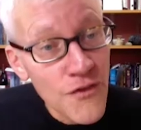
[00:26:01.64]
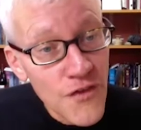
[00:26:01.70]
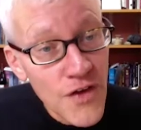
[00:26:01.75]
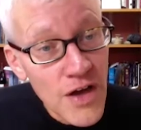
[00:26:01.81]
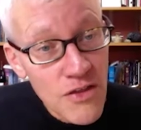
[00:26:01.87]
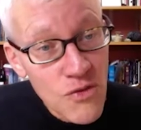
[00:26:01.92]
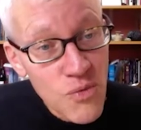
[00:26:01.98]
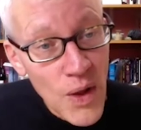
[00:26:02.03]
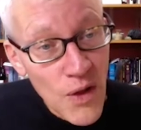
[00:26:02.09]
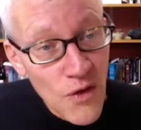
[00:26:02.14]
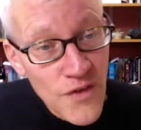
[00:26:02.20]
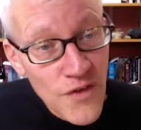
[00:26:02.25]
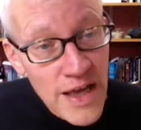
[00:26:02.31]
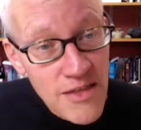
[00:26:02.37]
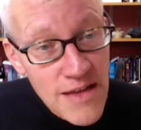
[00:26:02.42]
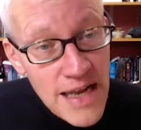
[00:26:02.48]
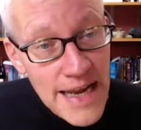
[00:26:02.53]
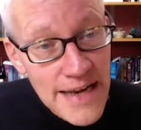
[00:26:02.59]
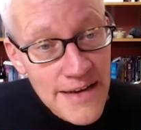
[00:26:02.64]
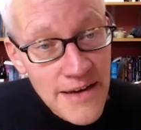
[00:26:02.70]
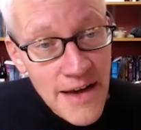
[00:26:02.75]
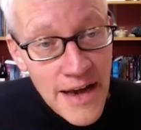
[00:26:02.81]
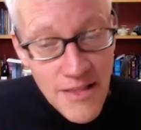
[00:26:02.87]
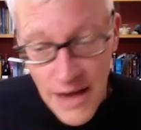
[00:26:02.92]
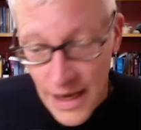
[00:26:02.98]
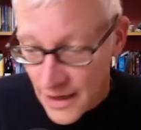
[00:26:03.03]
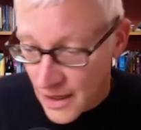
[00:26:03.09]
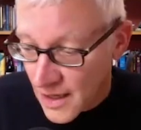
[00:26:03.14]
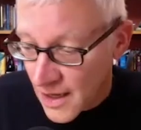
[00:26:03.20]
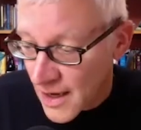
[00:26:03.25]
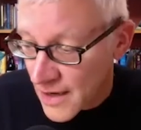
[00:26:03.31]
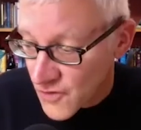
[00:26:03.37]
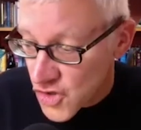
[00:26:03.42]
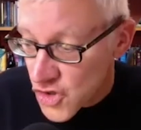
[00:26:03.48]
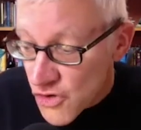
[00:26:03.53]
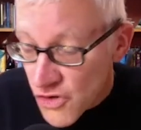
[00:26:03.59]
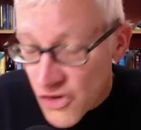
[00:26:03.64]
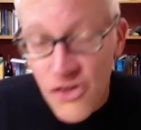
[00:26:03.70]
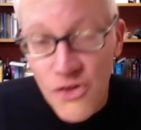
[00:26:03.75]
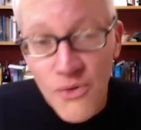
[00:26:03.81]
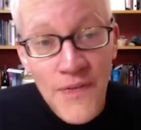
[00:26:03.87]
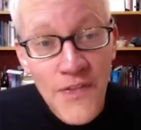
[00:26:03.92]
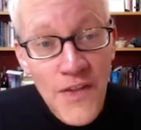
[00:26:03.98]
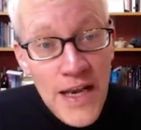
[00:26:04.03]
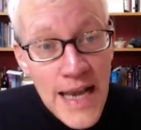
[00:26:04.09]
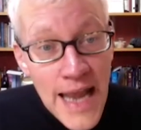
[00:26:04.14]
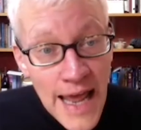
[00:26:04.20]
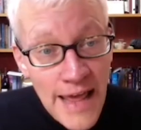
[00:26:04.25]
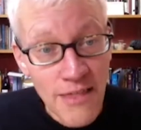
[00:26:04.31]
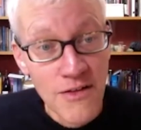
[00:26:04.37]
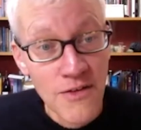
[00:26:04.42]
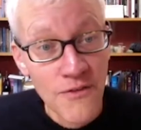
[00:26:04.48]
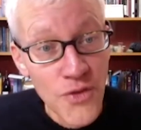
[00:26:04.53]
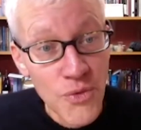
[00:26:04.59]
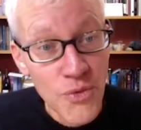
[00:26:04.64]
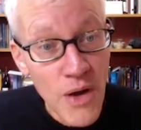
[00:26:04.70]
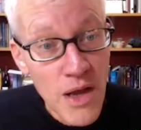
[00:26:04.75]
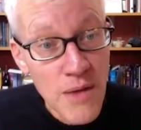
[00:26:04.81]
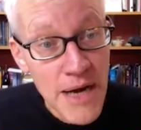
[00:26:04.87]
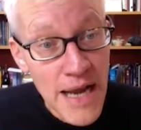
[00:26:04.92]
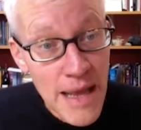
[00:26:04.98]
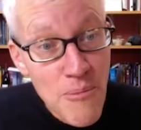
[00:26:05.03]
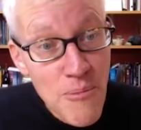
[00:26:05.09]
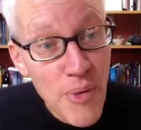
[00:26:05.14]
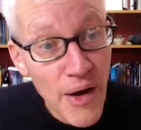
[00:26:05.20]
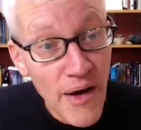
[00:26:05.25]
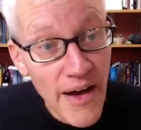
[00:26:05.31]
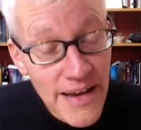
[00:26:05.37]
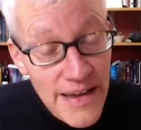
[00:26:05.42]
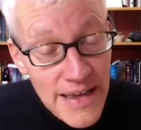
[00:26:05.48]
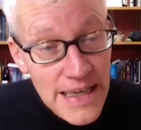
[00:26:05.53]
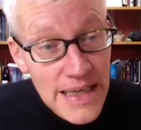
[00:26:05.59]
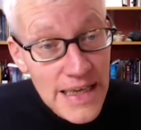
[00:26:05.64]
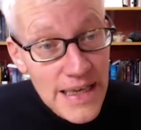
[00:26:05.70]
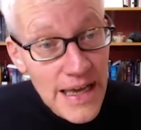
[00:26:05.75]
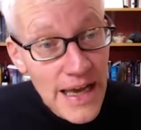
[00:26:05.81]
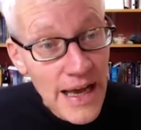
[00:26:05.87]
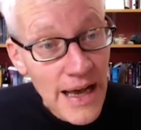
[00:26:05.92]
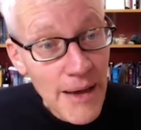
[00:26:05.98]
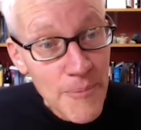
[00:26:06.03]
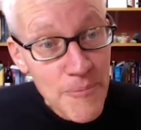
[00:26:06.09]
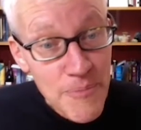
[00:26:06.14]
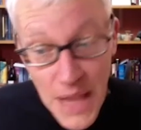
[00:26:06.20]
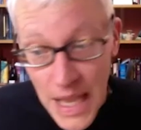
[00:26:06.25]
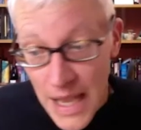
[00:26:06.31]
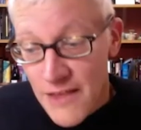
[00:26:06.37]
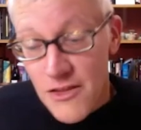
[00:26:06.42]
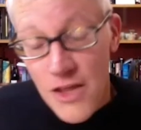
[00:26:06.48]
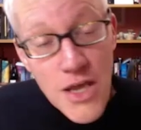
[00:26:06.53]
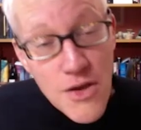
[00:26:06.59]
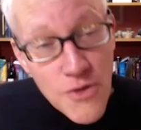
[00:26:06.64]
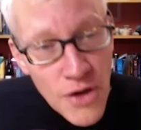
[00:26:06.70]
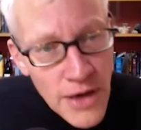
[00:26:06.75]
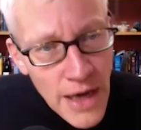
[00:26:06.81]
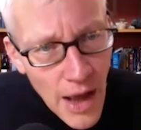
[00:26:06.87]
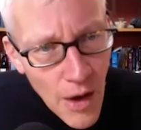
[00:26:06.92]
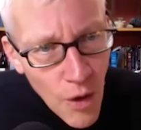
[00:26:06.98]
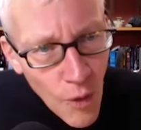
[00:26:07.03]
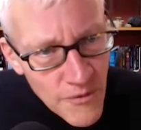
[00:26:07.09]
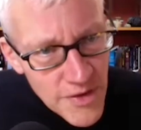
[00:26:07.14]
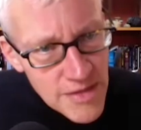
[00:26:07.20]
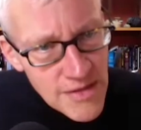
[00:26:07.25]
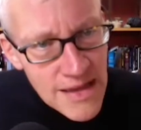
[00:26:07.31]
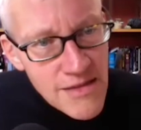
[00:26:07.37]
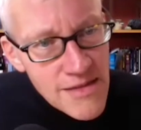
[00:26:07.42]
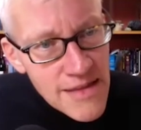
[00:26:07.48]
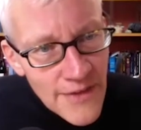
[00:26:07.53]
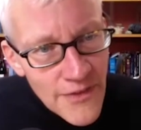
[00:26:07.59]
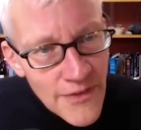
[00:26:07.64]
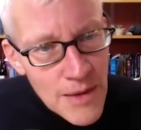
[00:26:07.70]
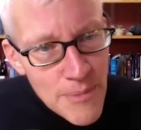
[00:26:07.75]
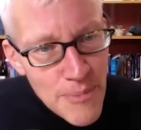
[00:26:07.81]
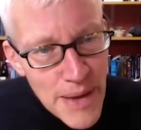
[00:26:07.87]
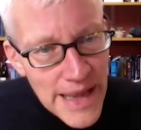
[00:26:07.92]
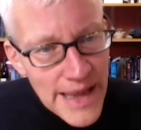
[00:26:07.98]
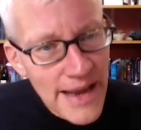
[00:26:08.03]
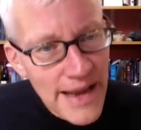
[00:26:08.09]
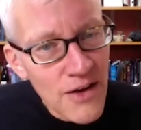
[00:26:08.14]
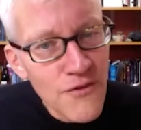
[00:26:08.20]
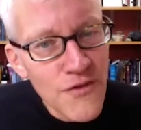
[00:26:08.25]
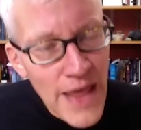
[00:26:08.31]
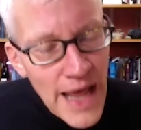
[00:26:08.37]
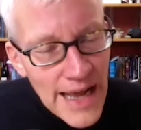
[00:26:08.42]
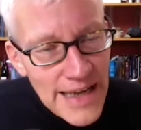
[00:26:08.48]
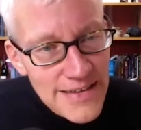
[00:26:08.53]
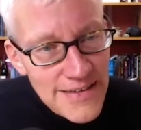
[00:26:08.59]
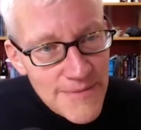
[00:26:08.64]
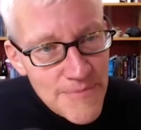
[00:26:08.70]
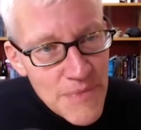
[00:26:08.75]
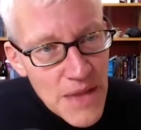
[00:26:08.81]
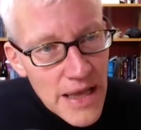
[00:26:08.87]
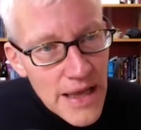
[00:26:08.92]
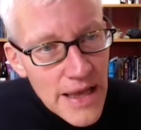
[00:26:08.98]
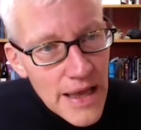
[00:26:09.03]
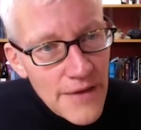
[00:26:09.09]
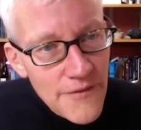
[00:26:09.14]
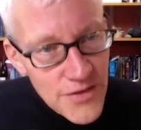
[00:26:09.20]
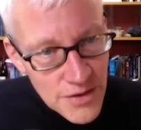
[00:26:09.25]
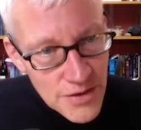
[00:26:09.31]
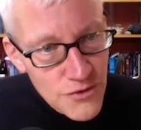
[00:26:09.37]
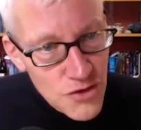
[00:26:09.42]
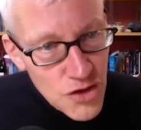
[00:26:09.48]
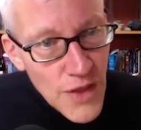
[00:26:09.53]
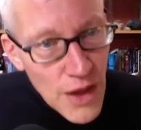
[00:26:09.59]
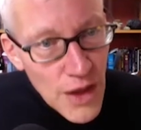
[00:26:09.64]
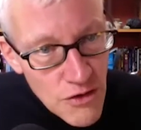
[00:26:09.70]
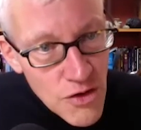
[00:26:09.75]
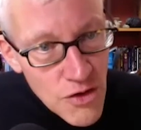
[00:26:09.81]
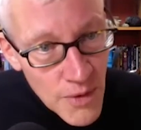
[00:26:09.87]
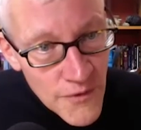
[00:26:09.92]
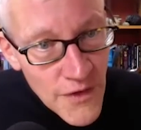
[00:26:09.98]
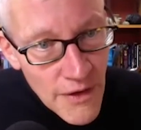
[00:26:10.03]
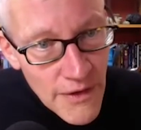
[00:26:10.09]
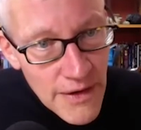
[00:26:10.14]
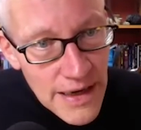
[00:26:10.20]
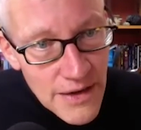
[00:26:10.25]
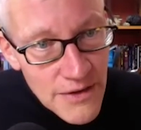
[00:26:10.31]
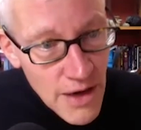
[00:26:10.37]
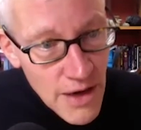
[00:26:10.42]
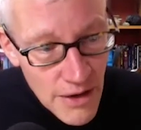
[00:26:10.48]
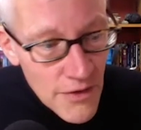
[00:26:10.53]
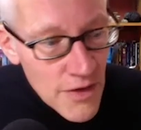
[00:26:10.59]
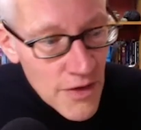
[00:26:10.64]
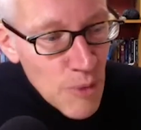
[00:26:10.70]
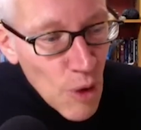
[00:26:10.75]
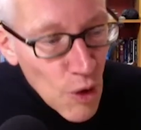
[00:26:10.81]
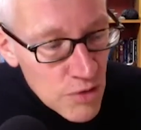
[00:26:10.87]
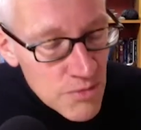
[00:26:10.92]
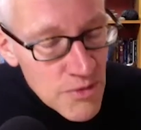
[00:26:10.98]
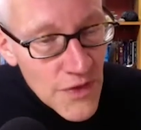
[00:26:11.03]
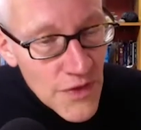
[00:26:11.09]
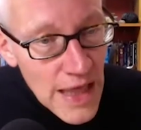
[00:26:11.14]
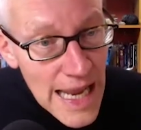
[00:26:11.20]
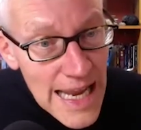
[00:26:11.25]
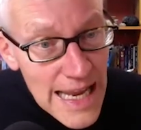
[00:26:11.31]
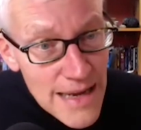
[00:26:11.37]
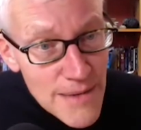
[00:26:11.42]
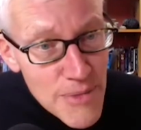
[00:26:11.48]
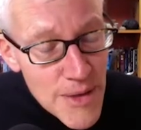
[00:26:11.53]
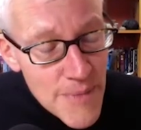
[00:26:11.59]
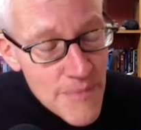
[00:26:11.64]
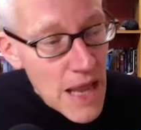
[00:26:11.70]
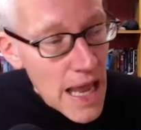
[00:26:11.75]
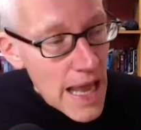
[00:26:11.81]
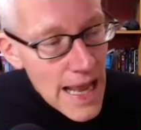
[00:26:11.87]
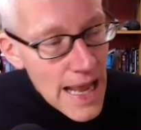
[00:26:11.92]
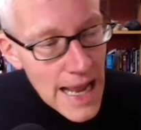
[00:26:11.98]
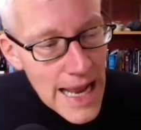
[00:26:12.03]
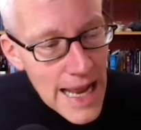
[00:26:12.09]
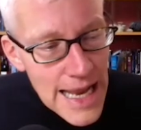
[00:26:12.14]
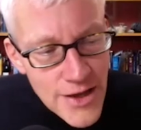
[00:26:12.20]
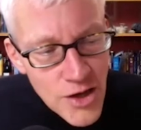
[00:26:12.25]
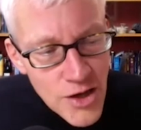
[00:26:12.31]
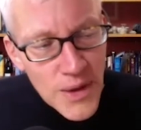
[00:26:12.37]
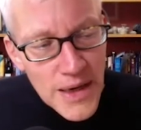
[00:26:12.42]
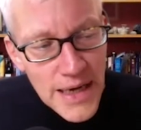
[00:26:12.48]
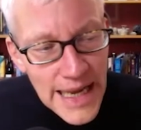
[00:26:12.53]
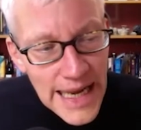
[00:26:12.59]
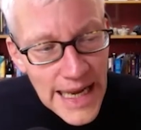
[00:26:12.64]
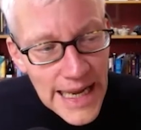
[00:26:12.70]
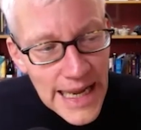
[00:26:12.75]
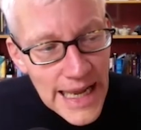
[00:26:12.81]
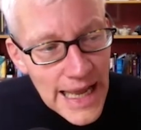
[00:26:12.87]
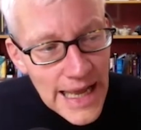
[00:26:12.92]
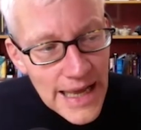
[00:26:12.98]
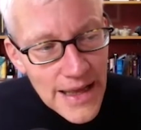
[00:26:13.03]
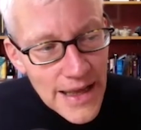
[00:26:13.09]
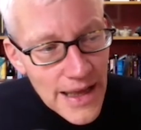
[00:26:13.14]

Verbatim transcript: the first welfare state, and it's like a kind of cuckoo in the nest of the Roman Empire. So you can obviously see the appeal of that to those who are very, you know, at the bottom of the heap. Equally,